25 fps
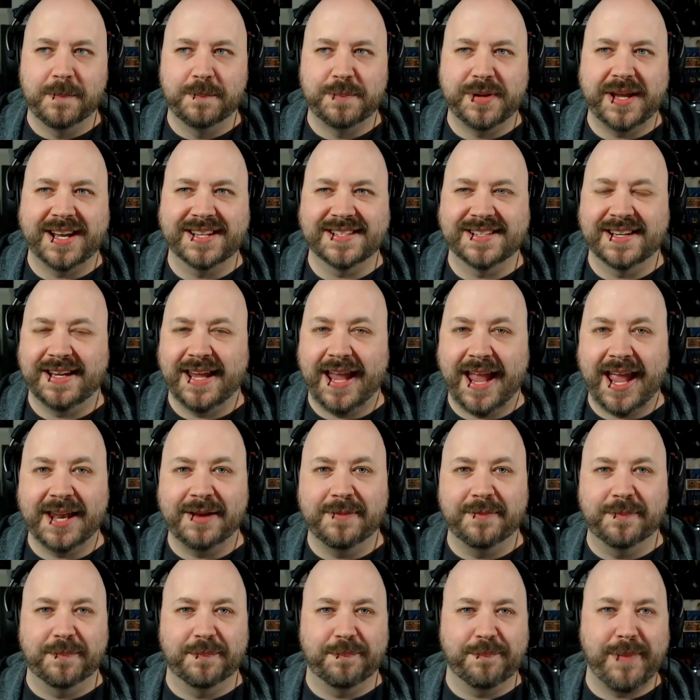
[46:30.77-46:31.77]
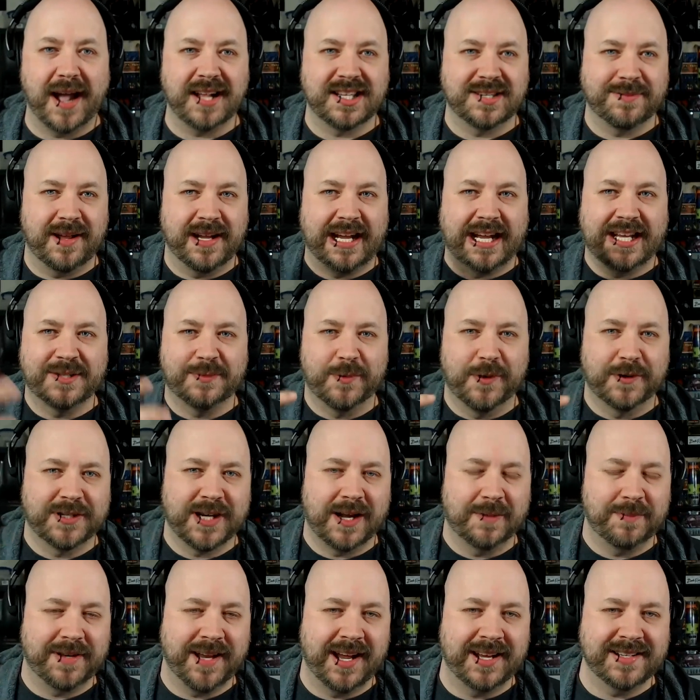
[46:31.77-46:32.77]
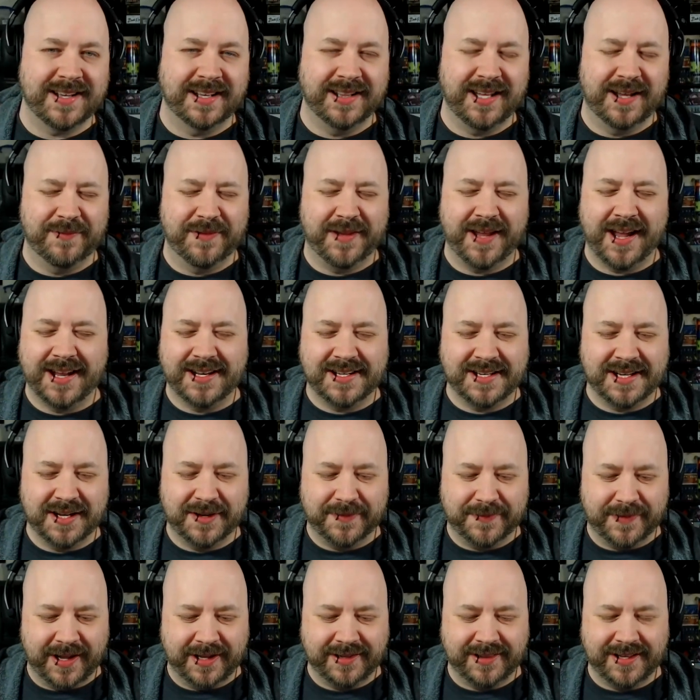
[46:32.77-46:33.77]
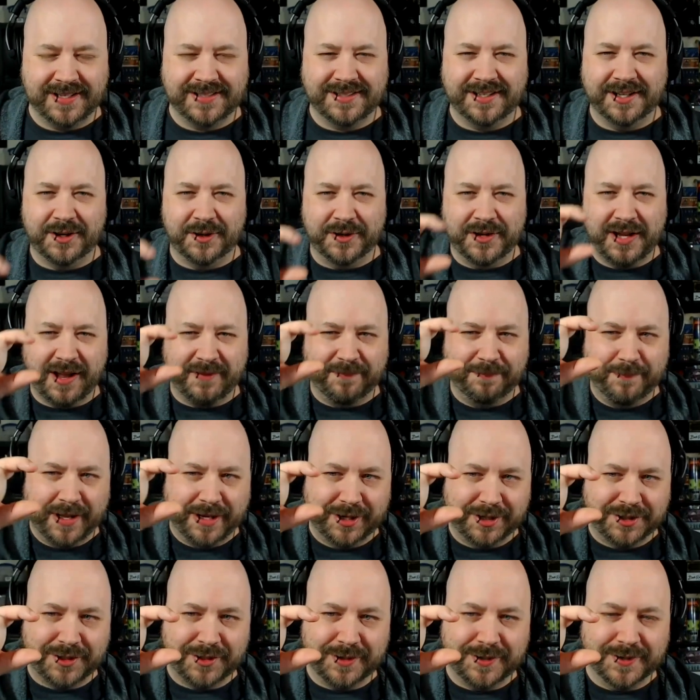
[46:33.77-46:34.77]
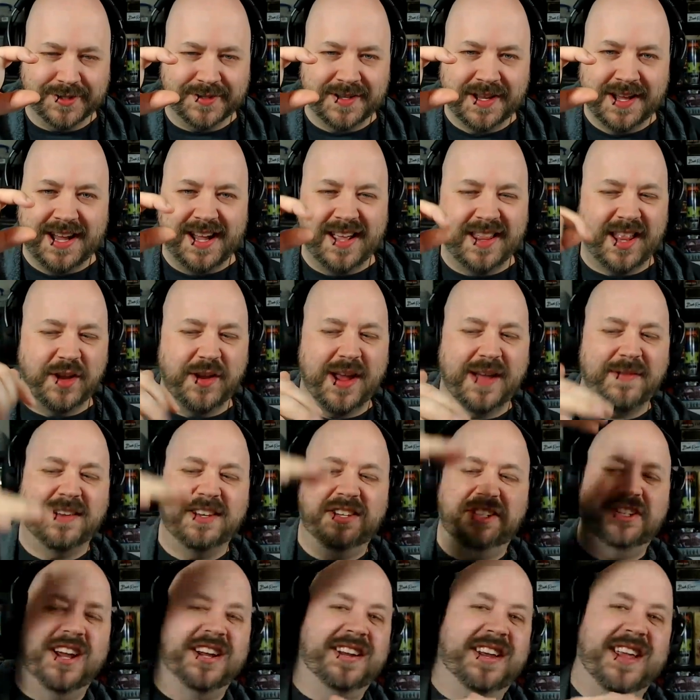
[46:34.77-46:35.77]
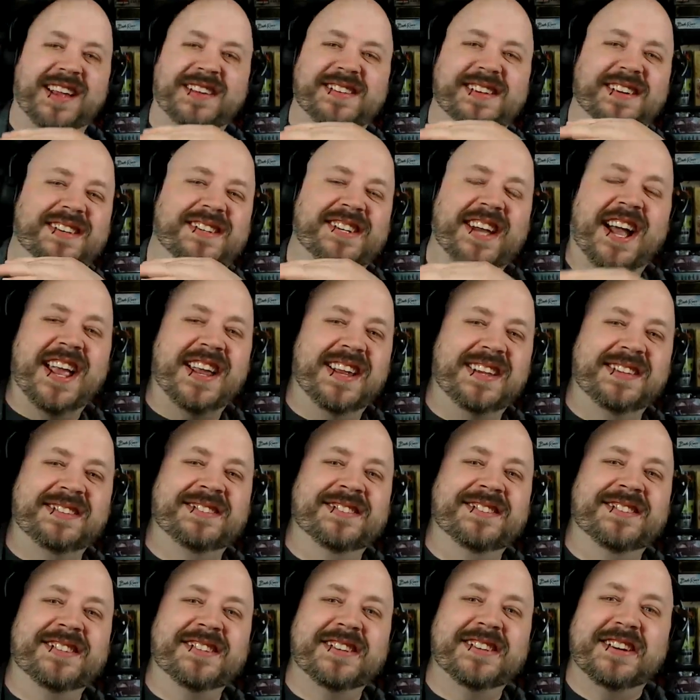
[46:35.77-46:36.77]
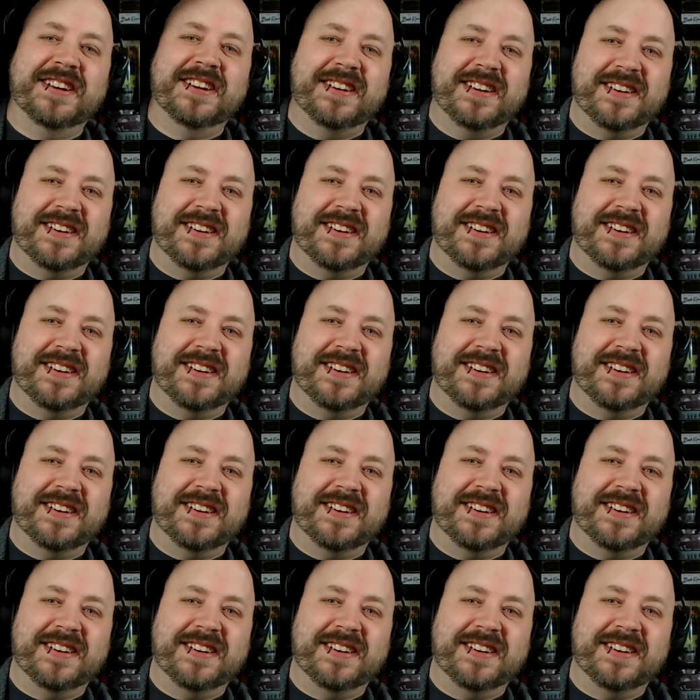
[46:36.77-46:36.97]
because again, back to my Games Workshop days, I love the idea of like these, you have miniatures, then you have these gigantic titans